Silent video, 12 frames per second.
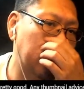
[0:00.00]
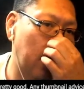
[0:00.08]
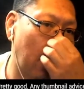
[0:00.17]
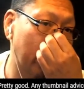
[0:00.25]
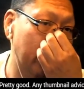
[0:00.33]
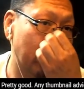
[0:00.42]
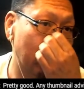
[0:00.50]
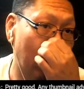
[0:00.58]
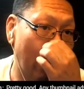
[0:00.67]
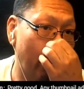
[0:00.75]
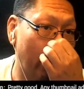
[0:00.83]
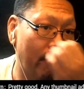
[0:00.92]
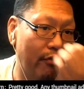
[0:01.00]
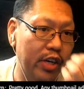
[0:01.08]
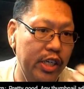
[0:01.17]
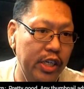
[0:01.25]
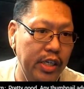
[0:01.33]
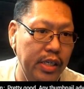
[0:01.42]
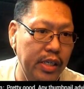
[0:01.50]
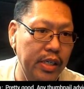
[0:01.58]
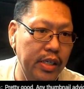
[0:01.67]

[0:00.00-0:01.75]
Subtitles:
I always do life with fishies.